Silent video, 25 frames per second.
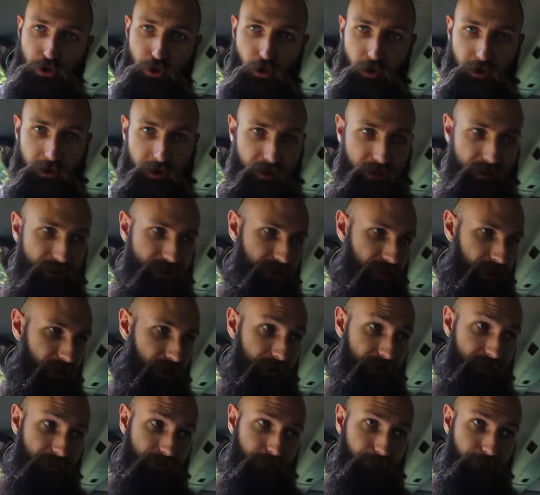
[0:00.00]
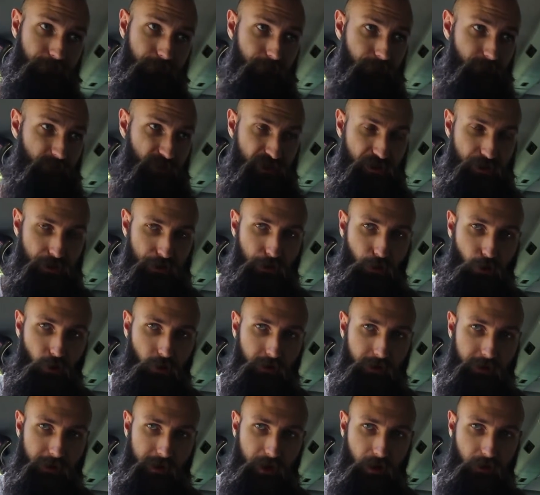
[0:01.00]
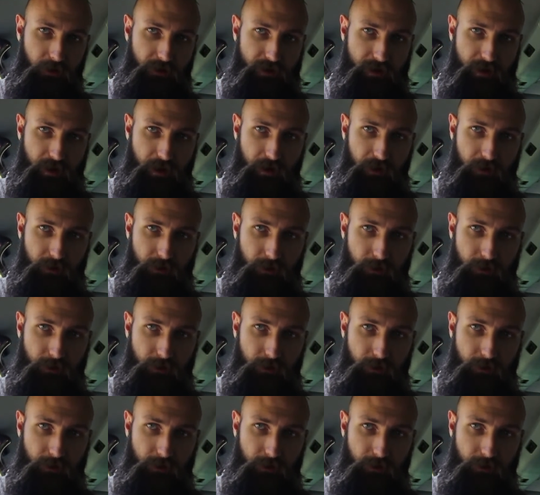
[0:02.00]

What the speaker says: on the inside, small on the outside.